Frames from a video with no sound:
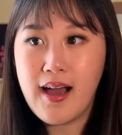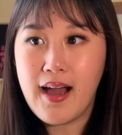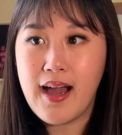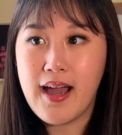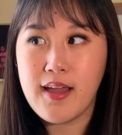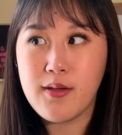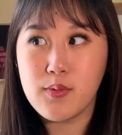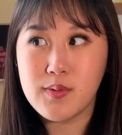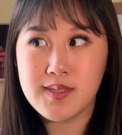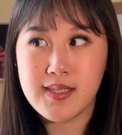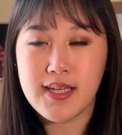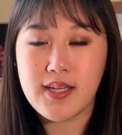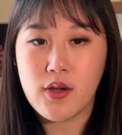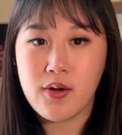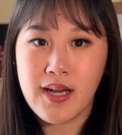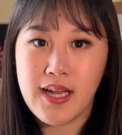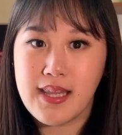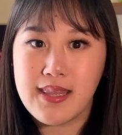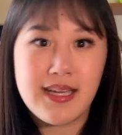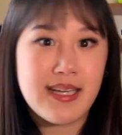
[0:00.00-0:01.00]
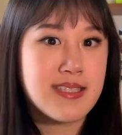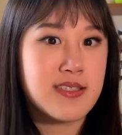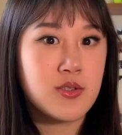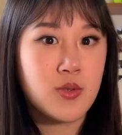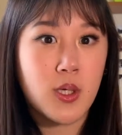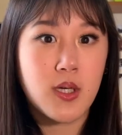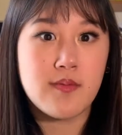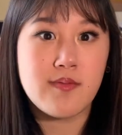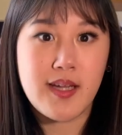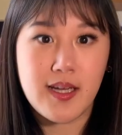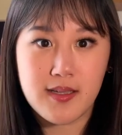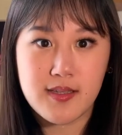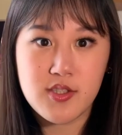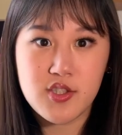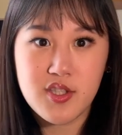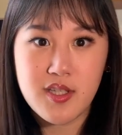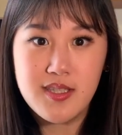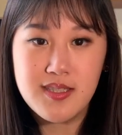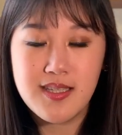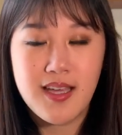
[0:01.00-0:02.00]
I was like, okay, that's a tort of
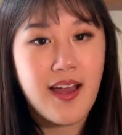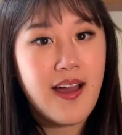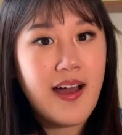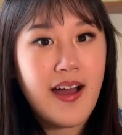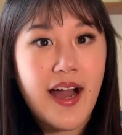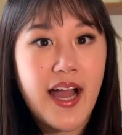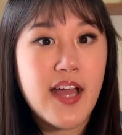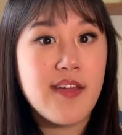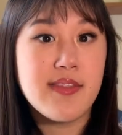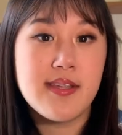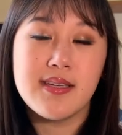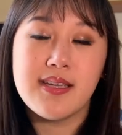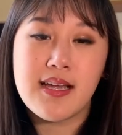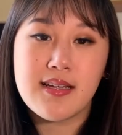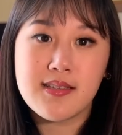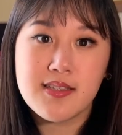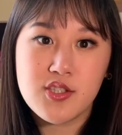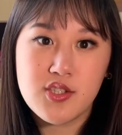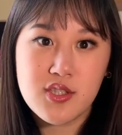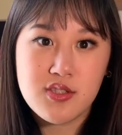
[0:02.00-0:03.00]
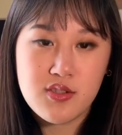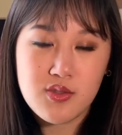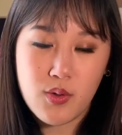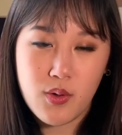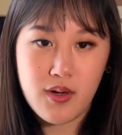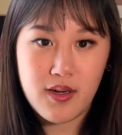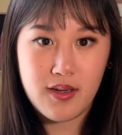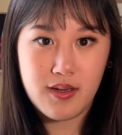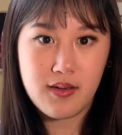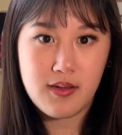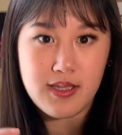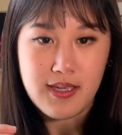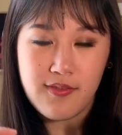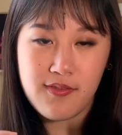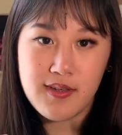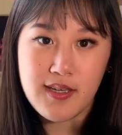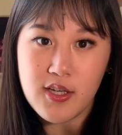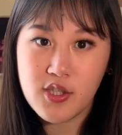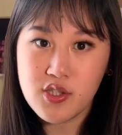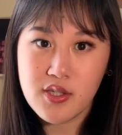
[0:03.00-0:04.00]
negligence. I have the negligence tort
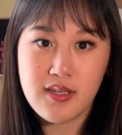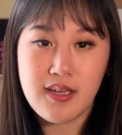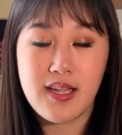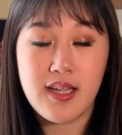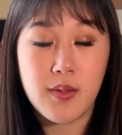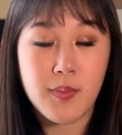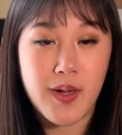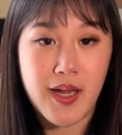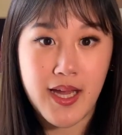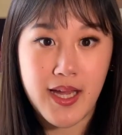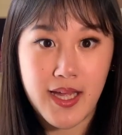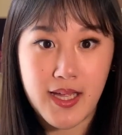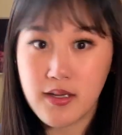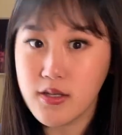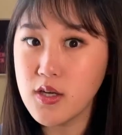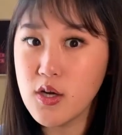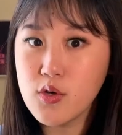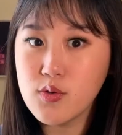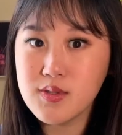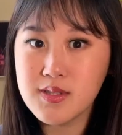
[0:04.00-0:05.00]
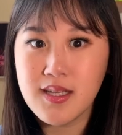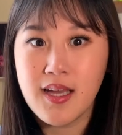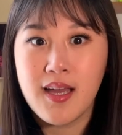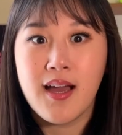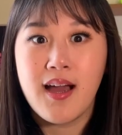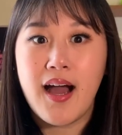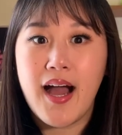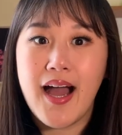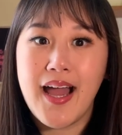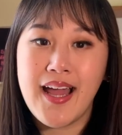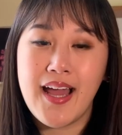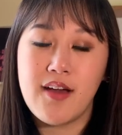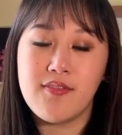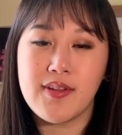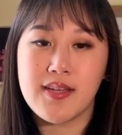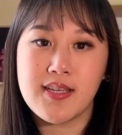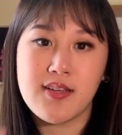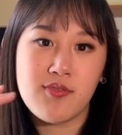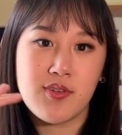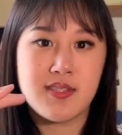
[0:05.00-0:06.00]
definition in my notes. I have
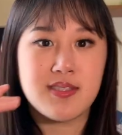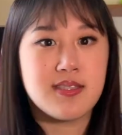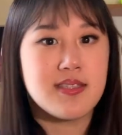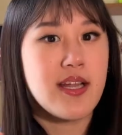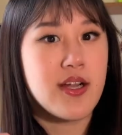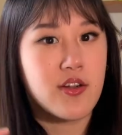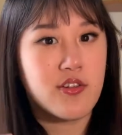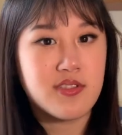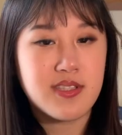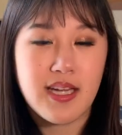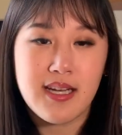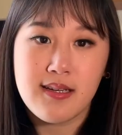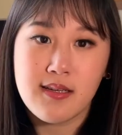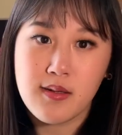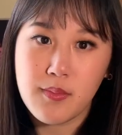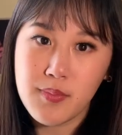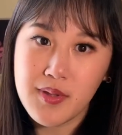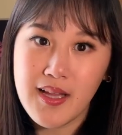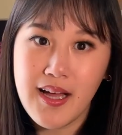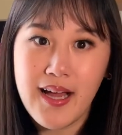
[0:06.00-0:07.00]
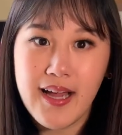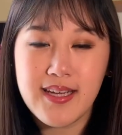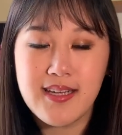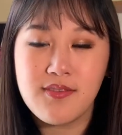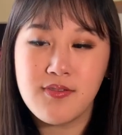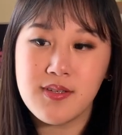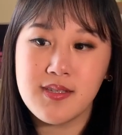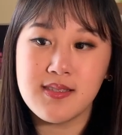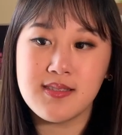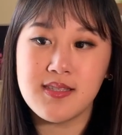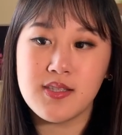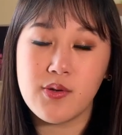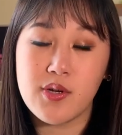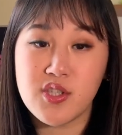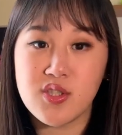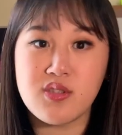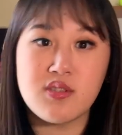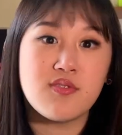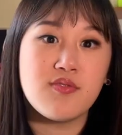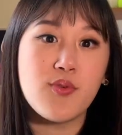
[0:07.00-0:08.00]
like different scenarios that I can apply, different
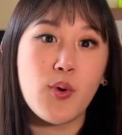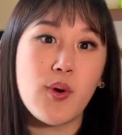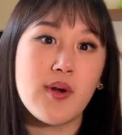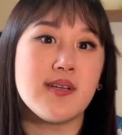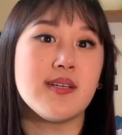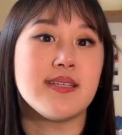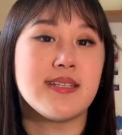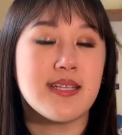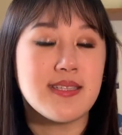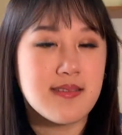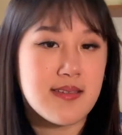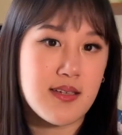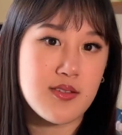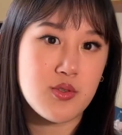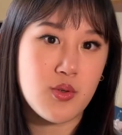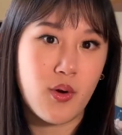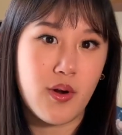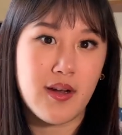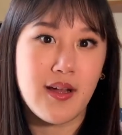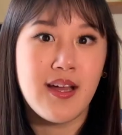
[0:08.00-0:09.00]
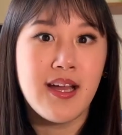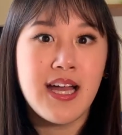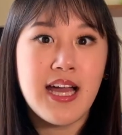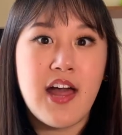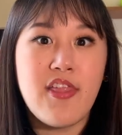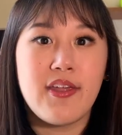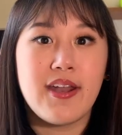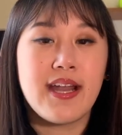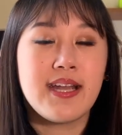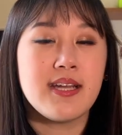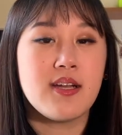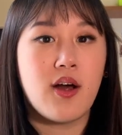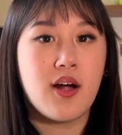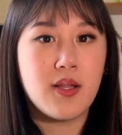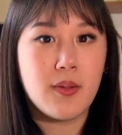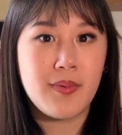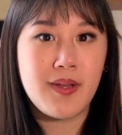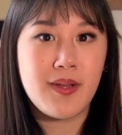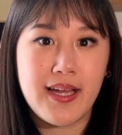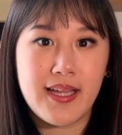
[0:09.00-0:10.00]
considerations for and against that tort, and then I can
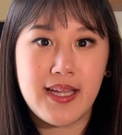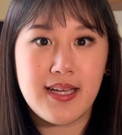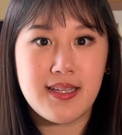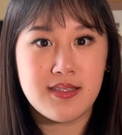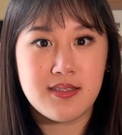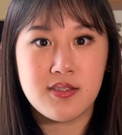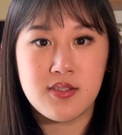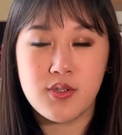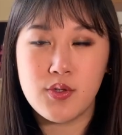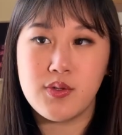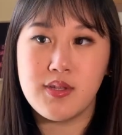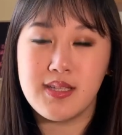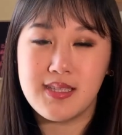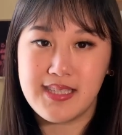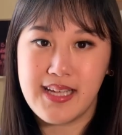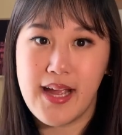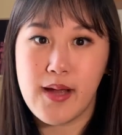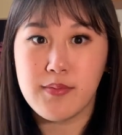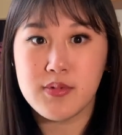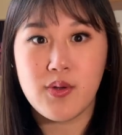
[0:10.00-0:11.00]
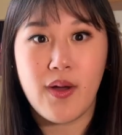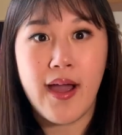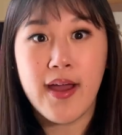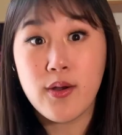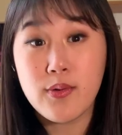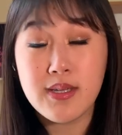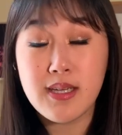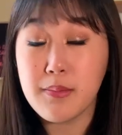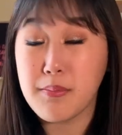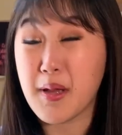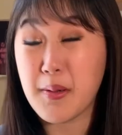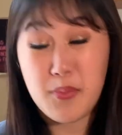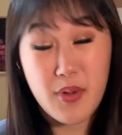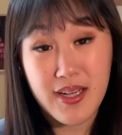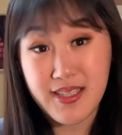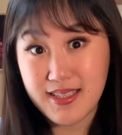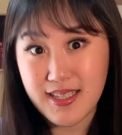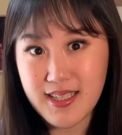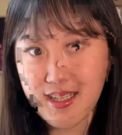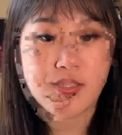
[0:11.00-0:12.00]
all it to the exam. So I don't need to
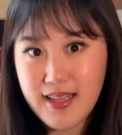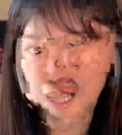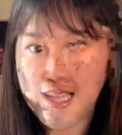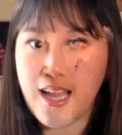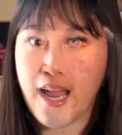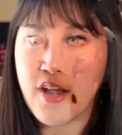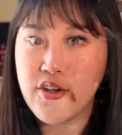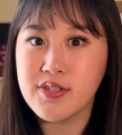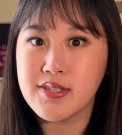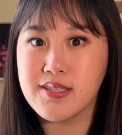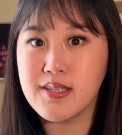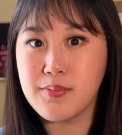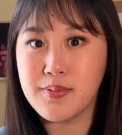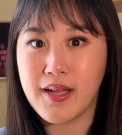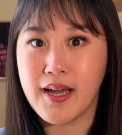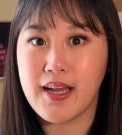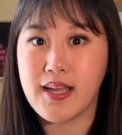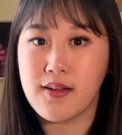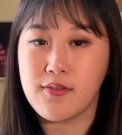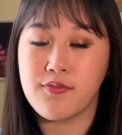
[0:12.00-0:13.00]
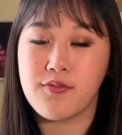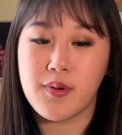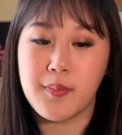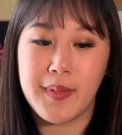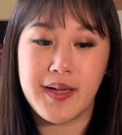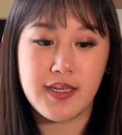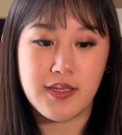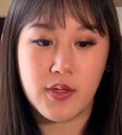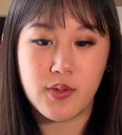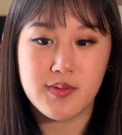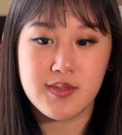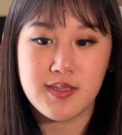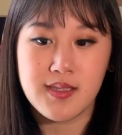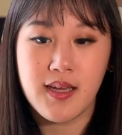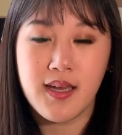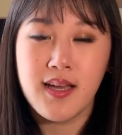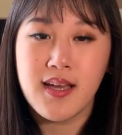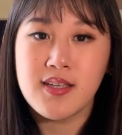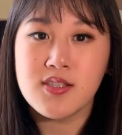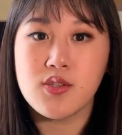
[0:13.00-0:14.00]
memorize anything, I just need to apply it from my notes.
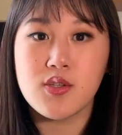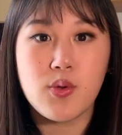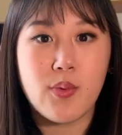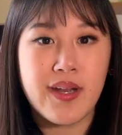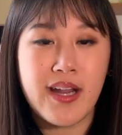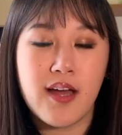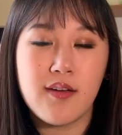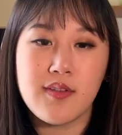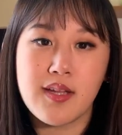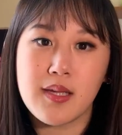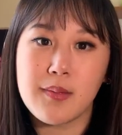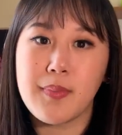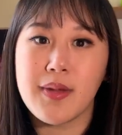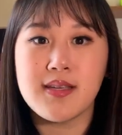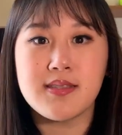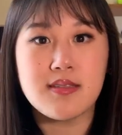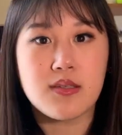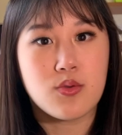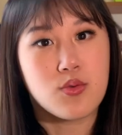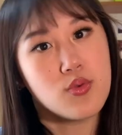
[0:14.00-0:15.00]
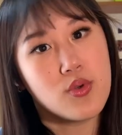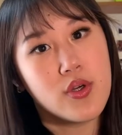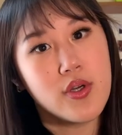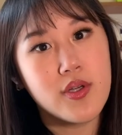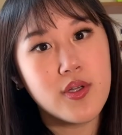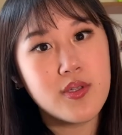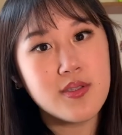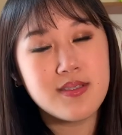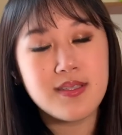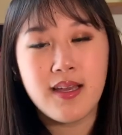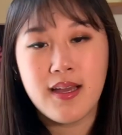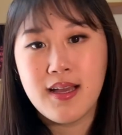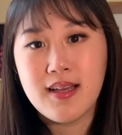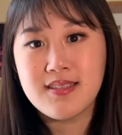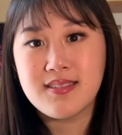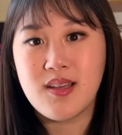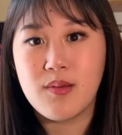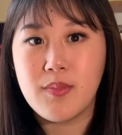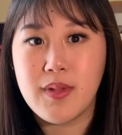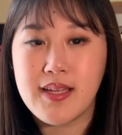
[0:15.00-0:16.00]
So you would have like basic rules,
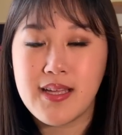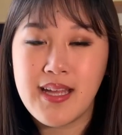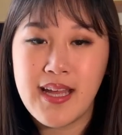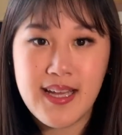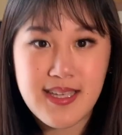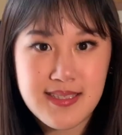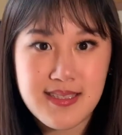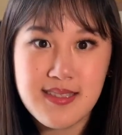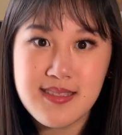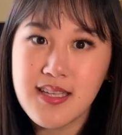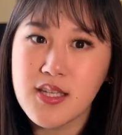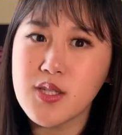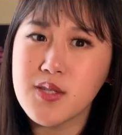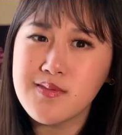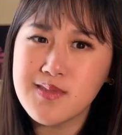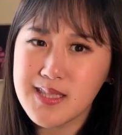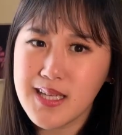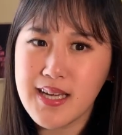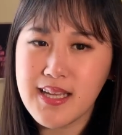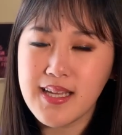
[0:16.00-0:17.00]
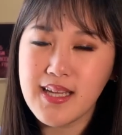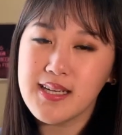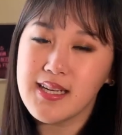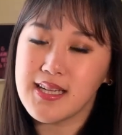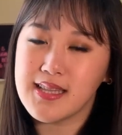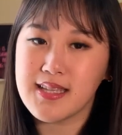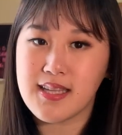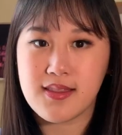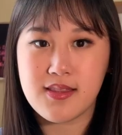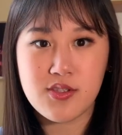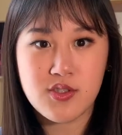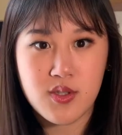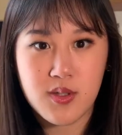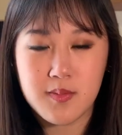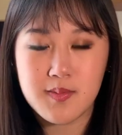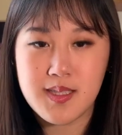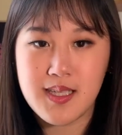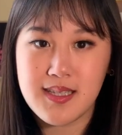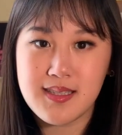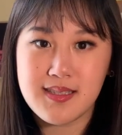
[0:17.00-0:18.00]
some like cases that you've studied and like the
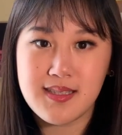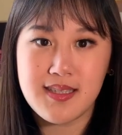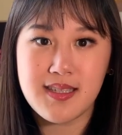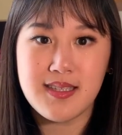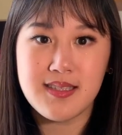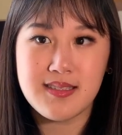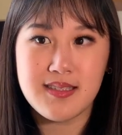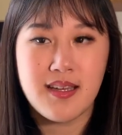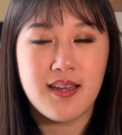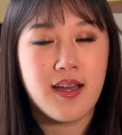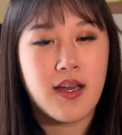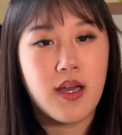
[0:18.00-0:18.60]
circumstances,